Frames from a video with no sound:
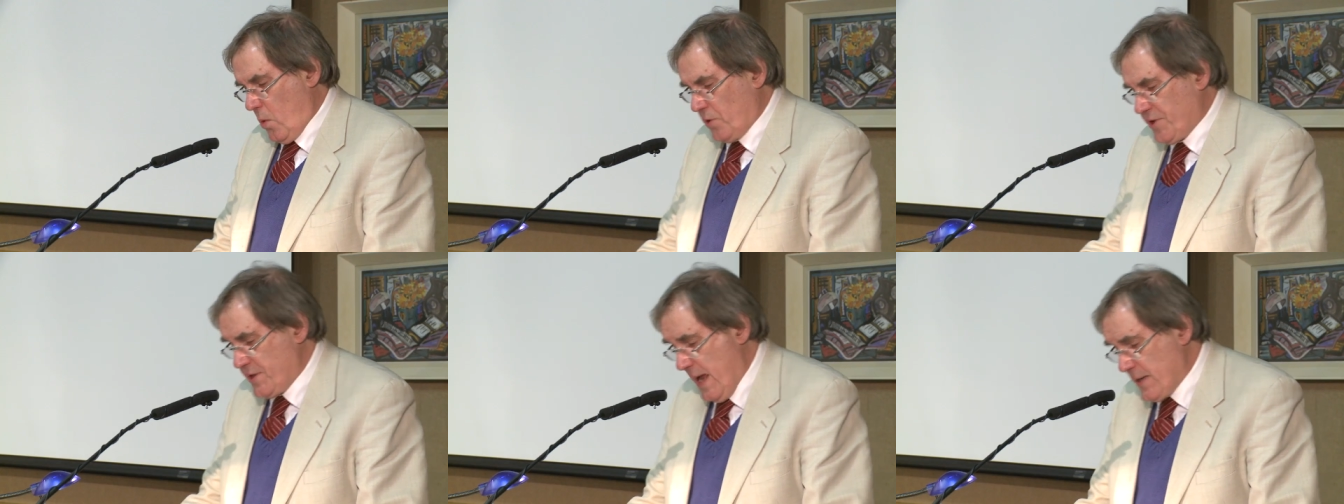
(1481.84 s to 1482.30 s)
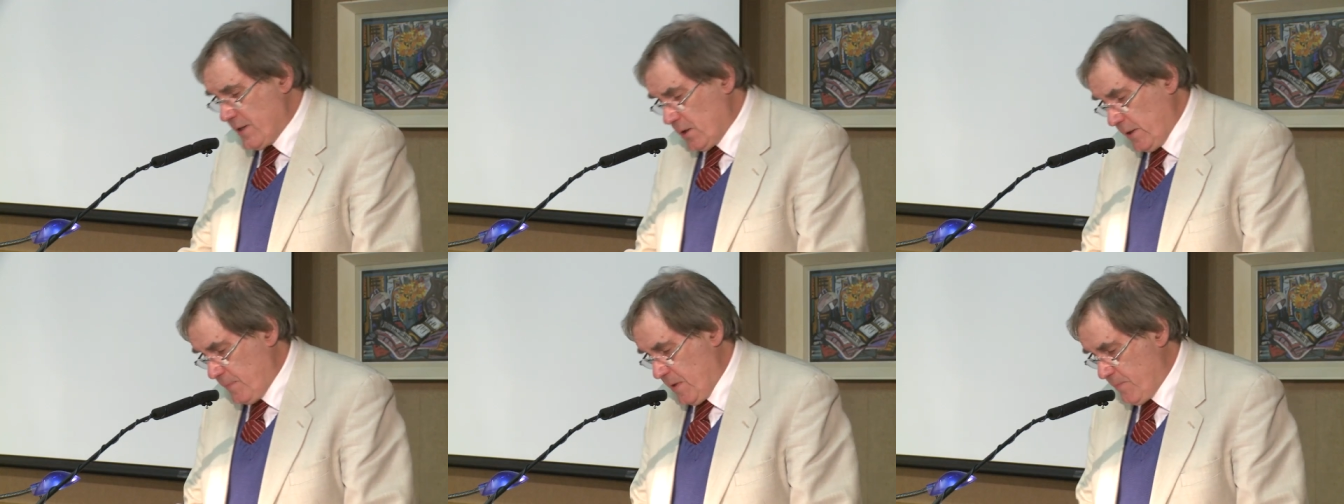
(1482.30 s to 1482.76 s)
Walter
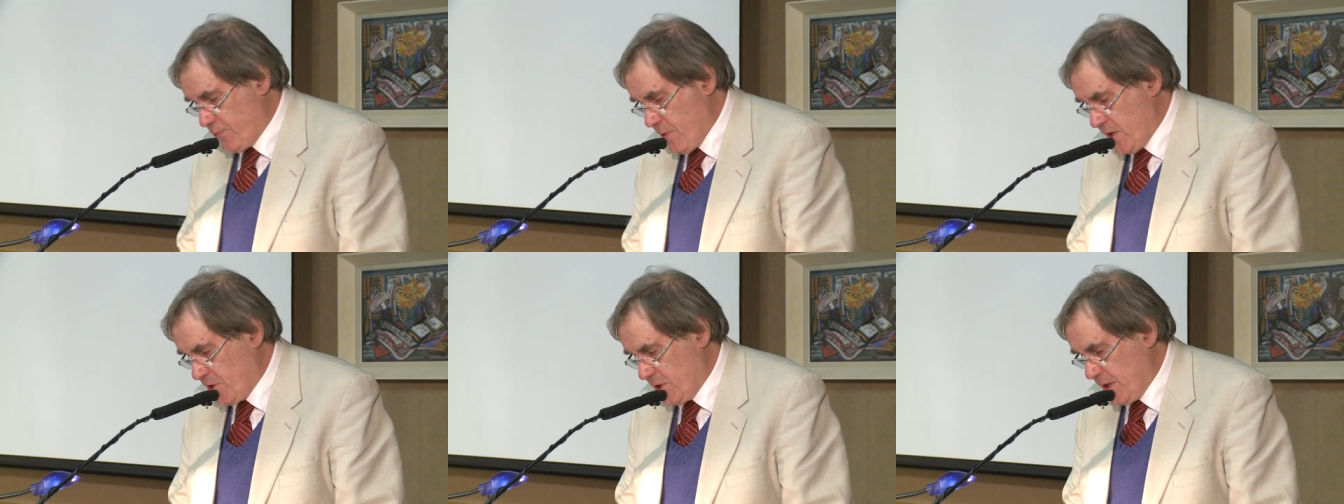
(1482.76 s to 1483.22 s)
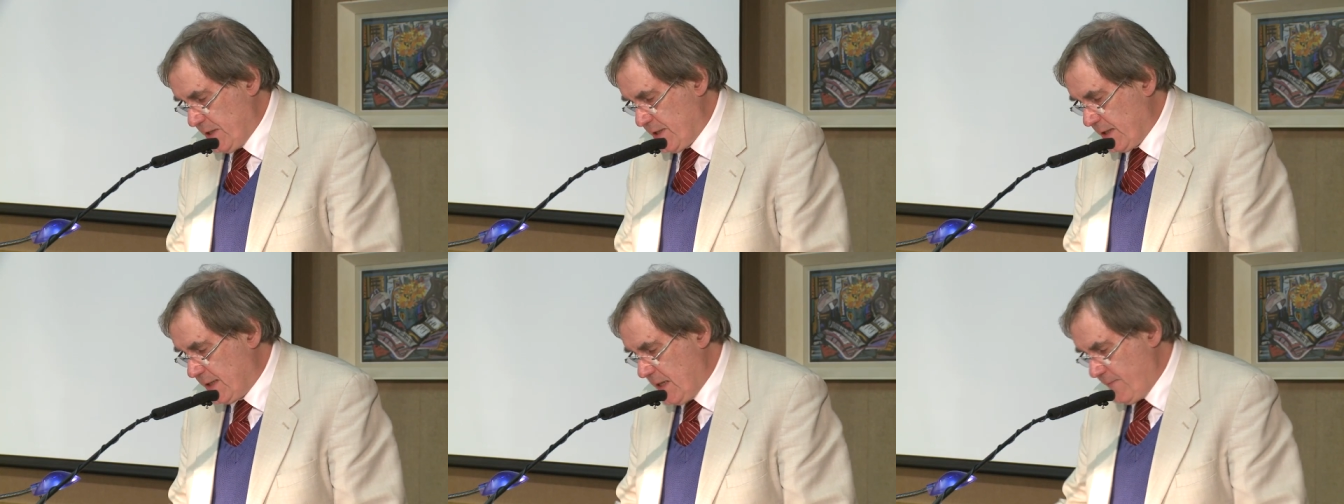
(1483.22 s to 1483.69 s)
Daniel had been pressured
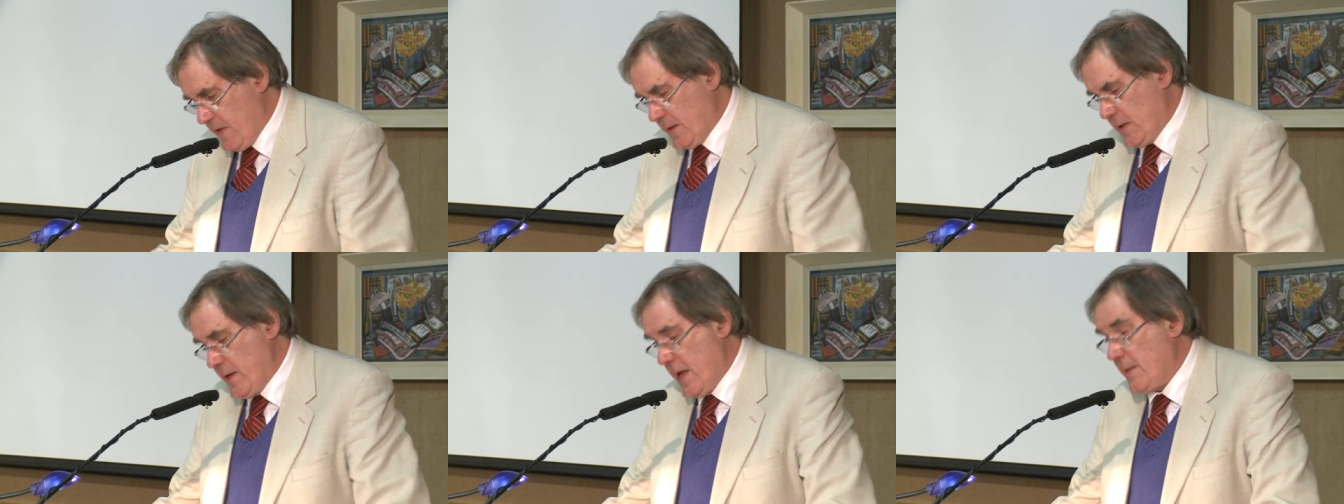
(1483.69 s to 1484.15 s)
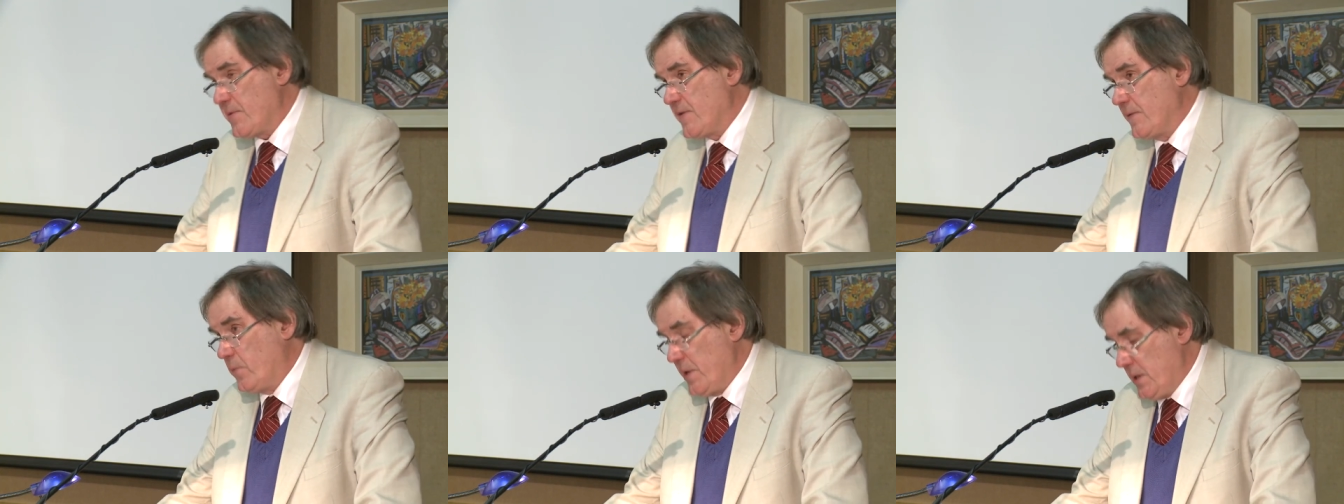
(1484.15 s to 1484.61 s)
into giving the
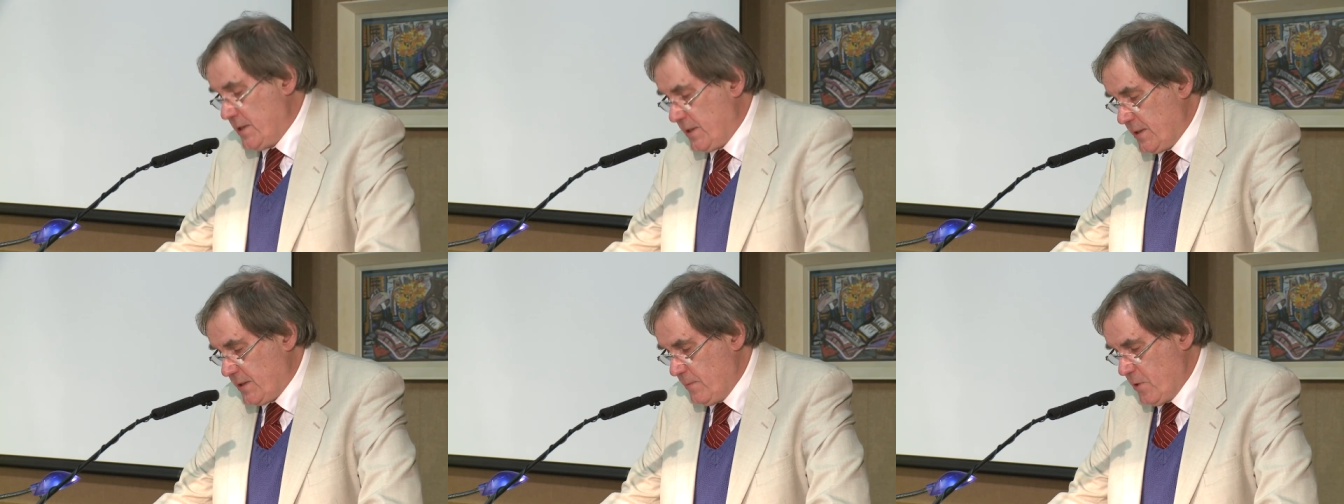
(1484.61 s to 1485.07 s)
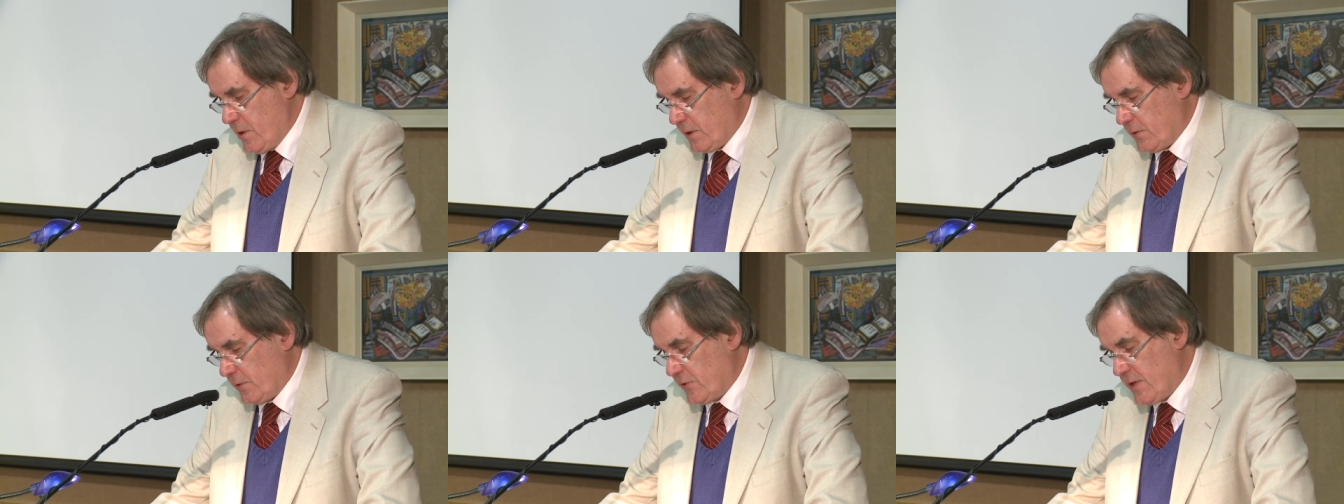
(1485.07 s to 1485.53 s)
names of witnesses to
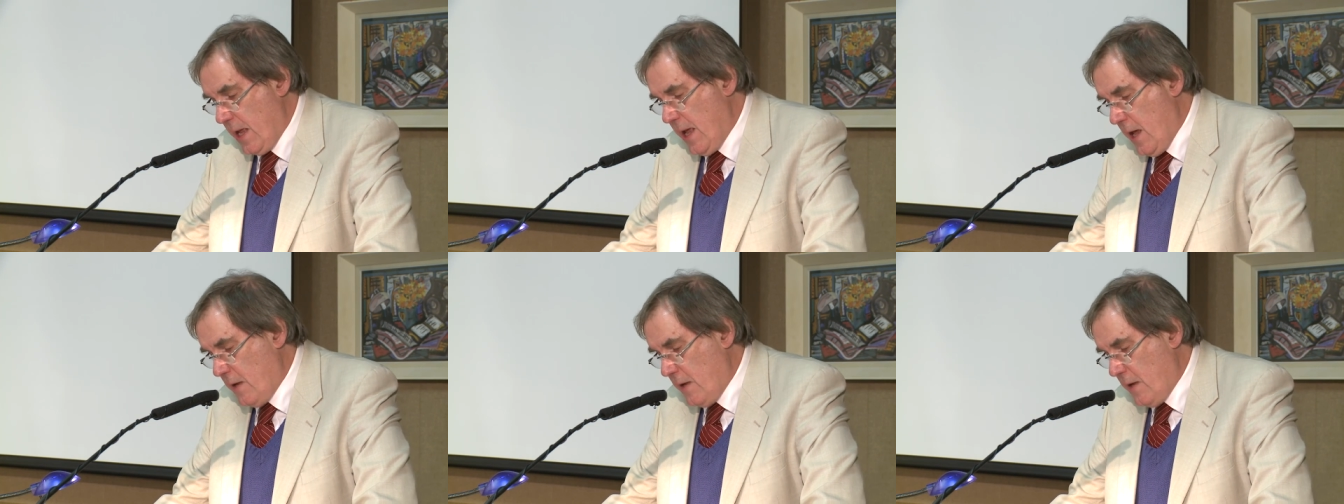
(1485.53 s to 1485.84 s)
miracles